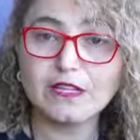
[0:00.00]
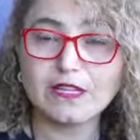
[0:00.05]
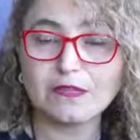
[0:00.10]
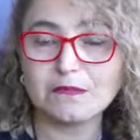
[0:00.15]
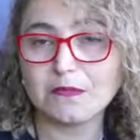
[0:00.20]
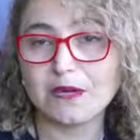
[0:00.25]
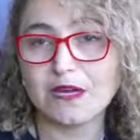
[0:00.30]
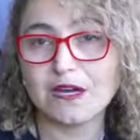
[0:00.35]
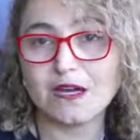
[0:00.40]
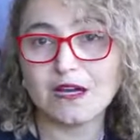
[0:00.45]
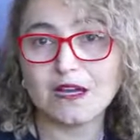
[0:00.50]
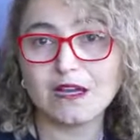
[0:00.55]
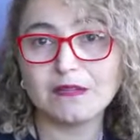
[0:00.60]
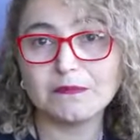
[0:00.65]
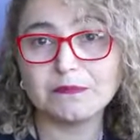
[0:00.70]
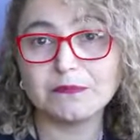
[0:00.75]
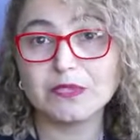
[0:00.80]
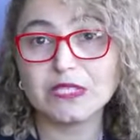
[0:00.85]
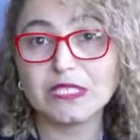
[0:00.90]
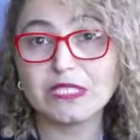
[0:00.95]
they might
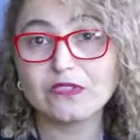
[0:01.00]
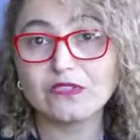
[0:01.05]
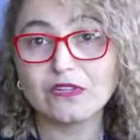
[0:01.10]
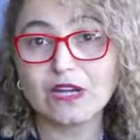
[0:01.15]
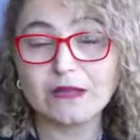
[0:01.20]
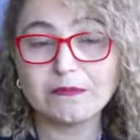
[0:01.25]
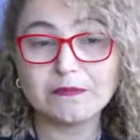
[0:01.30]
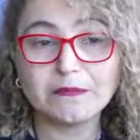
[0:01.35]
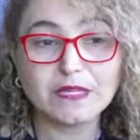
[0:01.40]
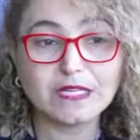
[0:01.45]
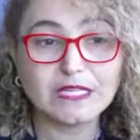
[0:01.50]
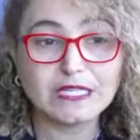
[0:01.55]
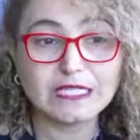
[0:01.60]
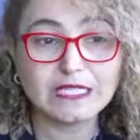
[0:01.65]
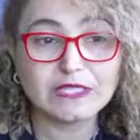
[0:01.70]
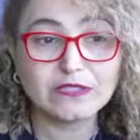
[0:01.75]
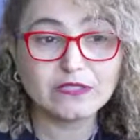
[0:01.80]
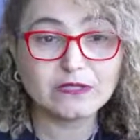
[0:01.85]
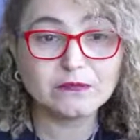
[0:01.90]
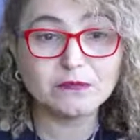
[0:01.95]
prescribe a
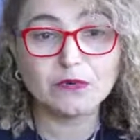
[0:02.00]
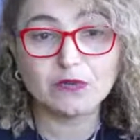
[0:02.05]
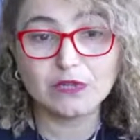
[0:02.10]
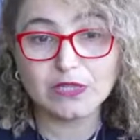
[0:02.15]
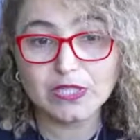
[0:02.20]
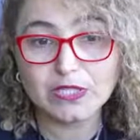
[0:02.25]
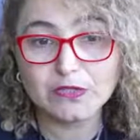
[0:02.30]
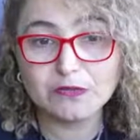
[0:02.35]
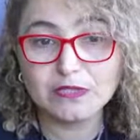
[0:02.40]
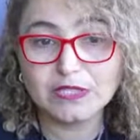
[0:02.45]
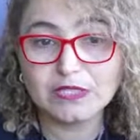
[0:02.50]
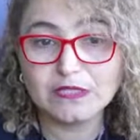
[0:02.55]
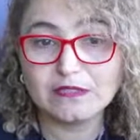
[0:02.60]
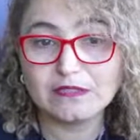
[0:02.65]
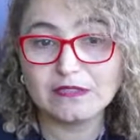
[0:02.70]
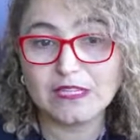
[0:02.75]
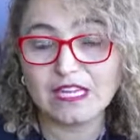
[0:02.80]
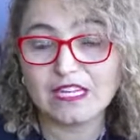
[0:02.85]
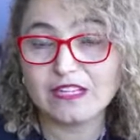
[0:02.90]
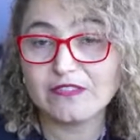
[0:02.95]
syrup or liquid,
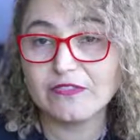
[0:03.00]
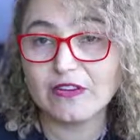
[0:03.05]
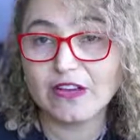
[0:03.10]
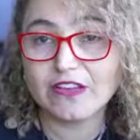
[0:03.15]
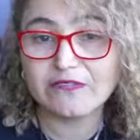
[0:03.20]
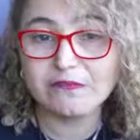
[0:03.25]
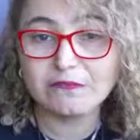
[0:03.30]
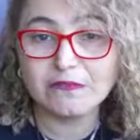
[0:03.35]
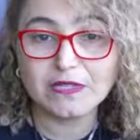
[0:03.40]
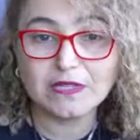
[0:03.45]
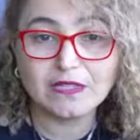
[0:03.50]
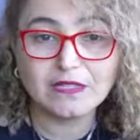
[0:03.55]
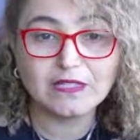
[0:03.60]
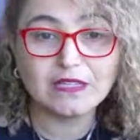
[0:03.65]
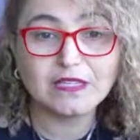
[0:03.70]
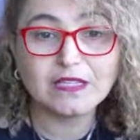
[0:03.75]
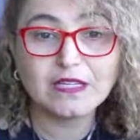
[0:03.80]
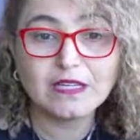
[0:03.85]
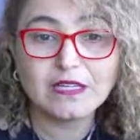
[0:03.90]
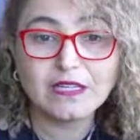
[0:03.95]
take 5
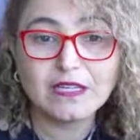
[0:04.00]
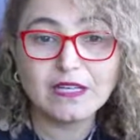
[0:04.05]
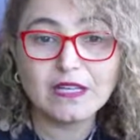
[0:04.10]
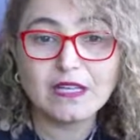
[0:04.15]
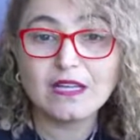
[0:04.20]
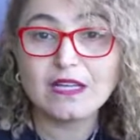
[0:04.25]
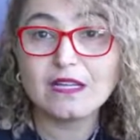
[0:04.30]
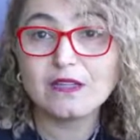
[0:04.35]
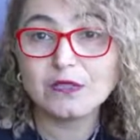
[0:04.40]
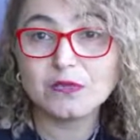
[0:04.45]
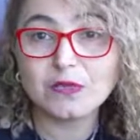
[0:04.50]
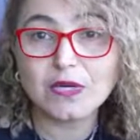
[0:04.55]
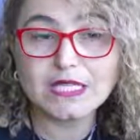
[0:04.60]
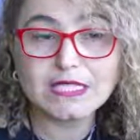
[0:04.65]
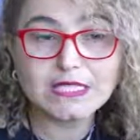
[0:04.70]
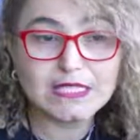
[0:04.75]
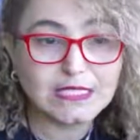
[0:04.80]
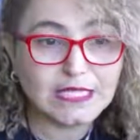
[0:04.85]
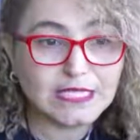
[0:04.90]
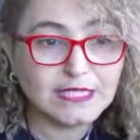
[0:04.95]
ml
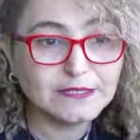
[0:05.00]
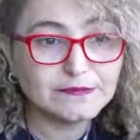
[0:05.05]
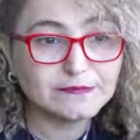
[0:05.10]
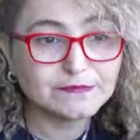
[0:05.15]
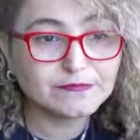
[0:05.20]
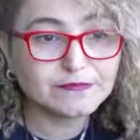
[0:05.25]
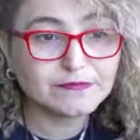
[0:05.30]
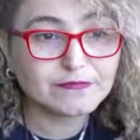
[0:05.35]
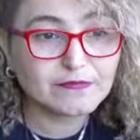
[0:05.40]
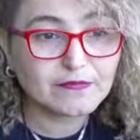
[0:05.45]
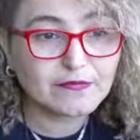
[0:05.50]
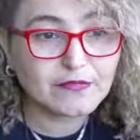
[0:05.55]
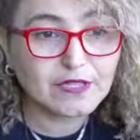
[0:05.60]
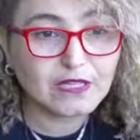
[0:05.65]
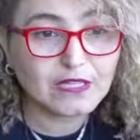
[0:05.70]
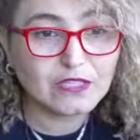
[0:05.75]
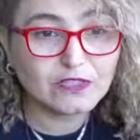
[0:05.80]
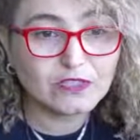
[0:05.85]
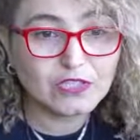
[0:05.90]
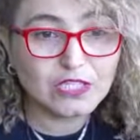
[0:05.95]
twice a day.
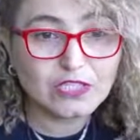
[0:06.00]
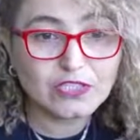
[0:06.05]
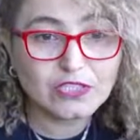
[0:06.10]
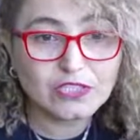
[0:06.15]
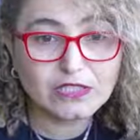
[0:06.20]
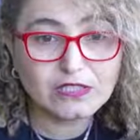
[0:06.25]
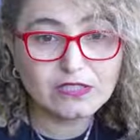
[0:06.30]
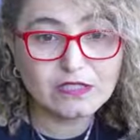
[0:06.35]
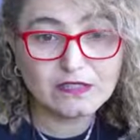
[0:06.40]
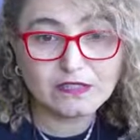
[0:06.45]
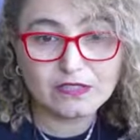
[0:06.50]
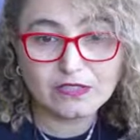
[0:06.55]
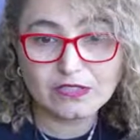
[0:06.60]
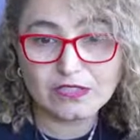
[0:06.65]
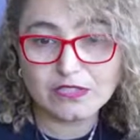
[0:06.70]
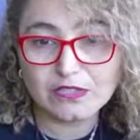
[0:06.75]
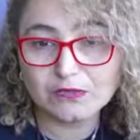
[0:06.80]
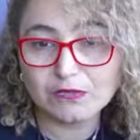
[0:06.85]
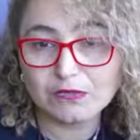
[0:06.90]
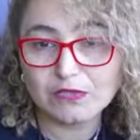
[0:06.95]
Injection, the
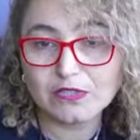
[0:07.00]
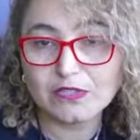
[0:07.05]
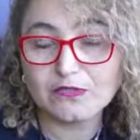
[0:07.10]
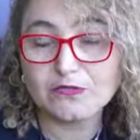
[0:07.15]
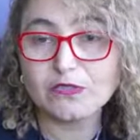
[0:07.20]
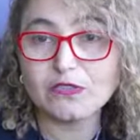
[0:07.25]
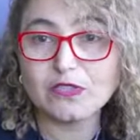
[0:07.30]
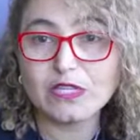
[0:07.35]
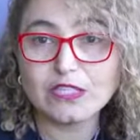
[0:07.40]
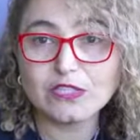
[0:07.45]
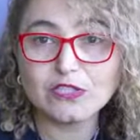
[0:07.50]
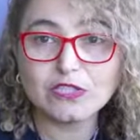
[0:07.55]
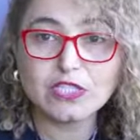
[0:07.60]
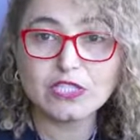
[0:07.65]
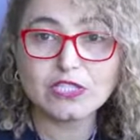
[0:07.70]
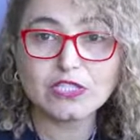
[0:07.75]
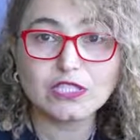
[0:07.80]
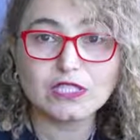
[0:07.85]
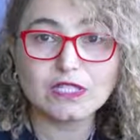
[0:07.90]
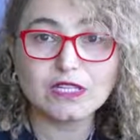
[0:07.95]
nurse will give you the
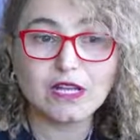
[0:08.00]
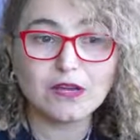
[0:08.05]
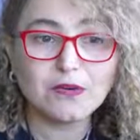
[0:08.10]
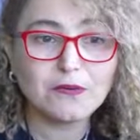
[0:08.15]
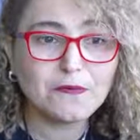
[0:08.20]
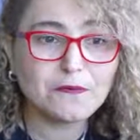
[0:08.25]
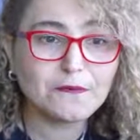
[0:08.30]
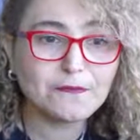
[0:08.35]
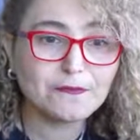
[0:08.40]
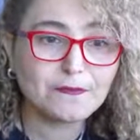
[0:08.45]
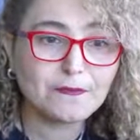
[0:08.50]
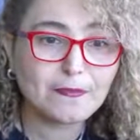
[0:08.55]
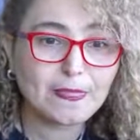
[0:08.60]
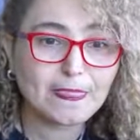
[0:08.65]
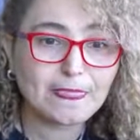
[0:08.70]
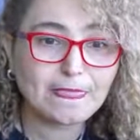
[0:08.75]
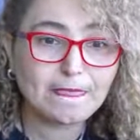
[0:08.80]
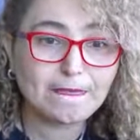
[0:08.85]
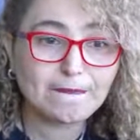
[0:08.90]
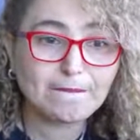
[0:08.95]
injection now.
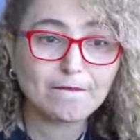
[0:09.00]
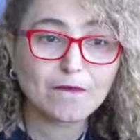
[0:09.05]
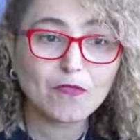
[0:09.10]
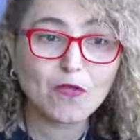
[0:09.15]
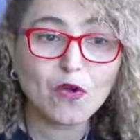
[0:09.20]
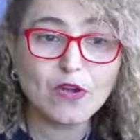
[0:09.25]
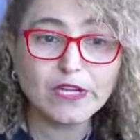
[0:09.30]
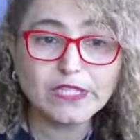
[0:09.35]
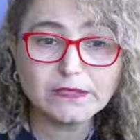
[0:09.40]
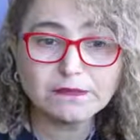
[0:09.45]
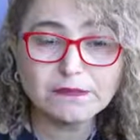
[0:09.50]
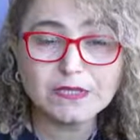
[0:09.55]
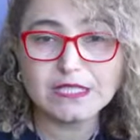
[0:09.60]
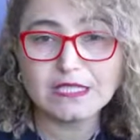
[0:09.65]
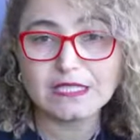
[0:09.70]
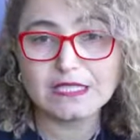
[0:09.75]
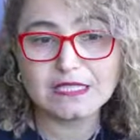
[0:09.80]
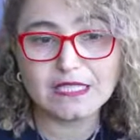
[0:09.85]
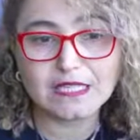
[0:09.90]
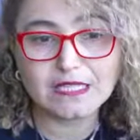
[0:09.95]

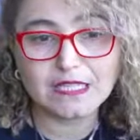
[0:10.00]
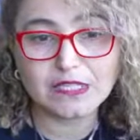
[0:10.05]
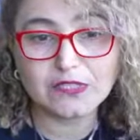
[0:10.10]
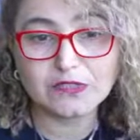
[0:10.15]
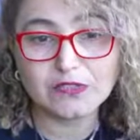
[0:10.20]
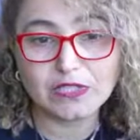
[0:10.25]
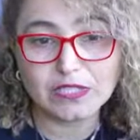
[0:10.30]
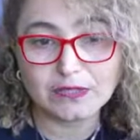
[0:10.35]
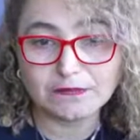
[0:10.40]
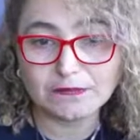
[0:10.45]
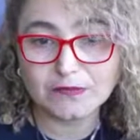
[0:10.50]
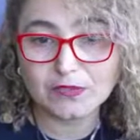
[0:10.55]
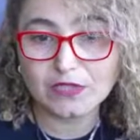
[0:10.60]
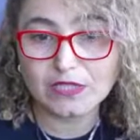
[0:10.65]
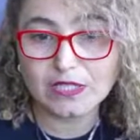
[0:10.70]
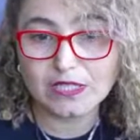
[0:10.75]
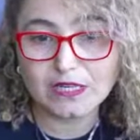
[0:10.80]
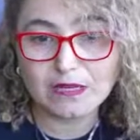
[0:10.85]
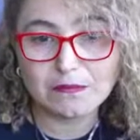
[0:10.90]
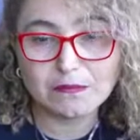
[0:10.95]
Ointment is like a cream. You
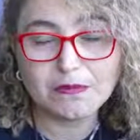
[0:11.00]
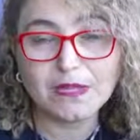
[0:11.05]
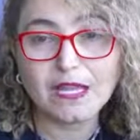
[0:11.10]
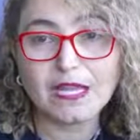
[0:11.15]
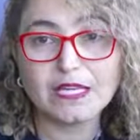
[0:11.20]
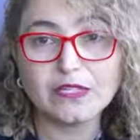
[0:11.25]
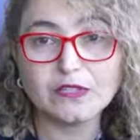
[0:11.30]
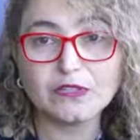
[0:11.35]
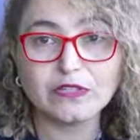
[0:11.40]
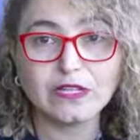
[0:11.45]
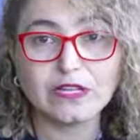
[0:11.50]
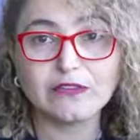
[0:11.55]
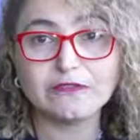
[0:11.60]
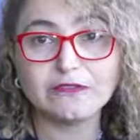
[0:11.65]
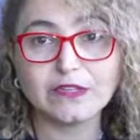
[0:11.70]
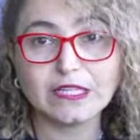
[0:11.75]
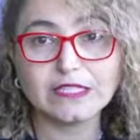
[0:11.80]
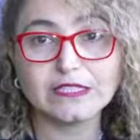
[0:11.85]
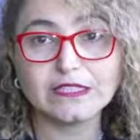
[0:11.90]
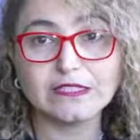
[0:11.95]
can apply it to the
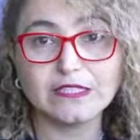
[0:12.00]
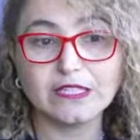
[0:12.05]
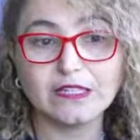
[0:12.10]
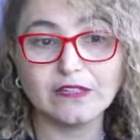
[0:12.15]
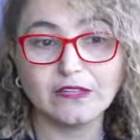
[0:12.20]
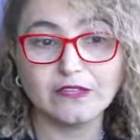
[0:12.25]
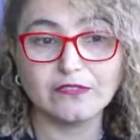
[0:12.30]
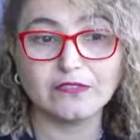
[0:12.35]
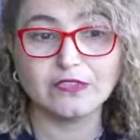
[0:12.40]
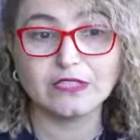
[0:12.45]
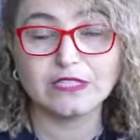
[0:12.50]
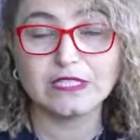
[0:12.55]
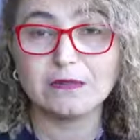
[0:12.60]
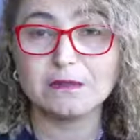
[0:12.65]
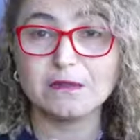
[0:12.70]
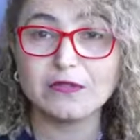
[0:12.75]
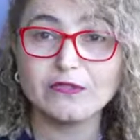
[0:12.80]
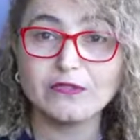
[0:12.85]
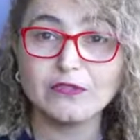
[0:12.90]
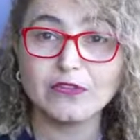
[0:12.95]
affected area. For
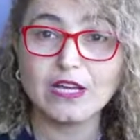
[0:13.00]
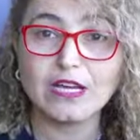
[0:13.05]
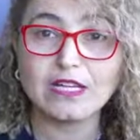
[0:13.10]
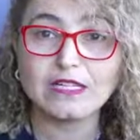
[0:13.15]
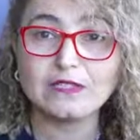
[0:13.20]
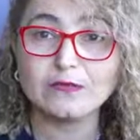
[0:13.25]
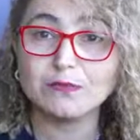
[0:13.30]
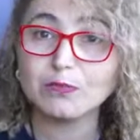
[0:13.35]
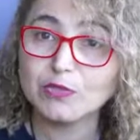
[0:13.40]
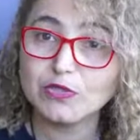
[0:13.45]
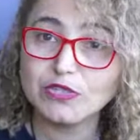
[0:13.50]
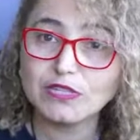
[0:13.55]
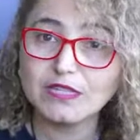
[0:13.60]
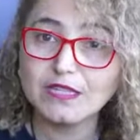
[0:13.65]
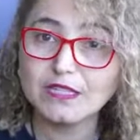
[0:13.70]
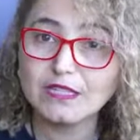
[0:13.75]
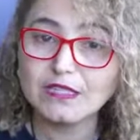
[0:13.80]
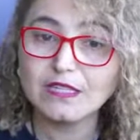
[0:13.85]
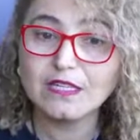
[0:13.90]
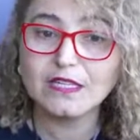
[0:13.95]
example, if your hand is
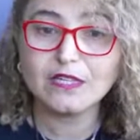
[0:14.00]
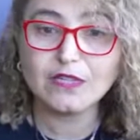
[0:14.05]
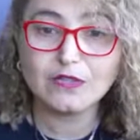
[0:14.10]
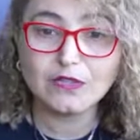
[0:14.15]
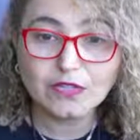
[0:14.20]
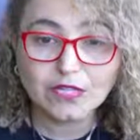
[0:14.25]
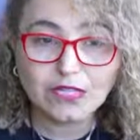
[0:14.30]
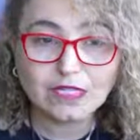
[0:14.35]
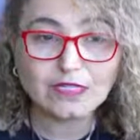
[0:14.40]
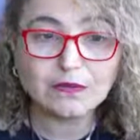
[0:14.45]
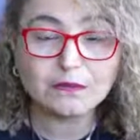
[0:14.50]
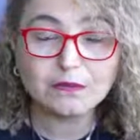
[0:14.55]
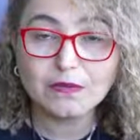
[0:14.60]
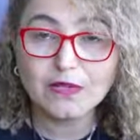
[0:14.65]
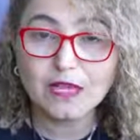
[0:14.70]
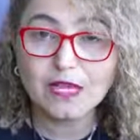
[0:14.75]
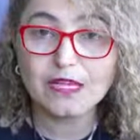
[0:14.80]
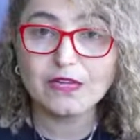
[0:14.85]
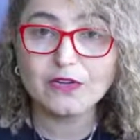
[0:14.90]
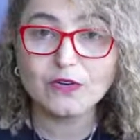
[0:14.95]
burnt, you can
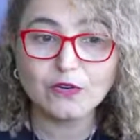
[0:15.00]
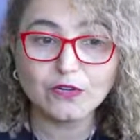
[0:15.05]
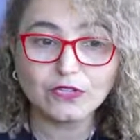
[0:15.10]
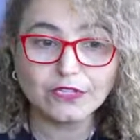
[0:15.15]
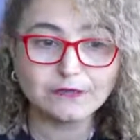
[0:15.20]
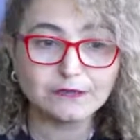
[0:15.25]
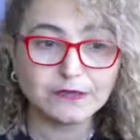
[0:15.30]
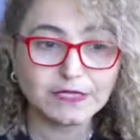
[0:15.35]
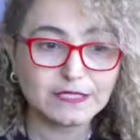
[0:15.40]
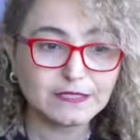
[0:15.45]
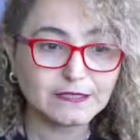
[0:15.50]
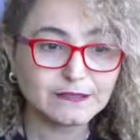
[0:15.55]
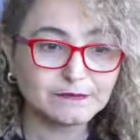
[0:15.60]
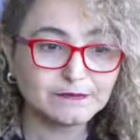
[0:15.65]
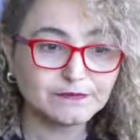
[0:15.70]
apply ointment.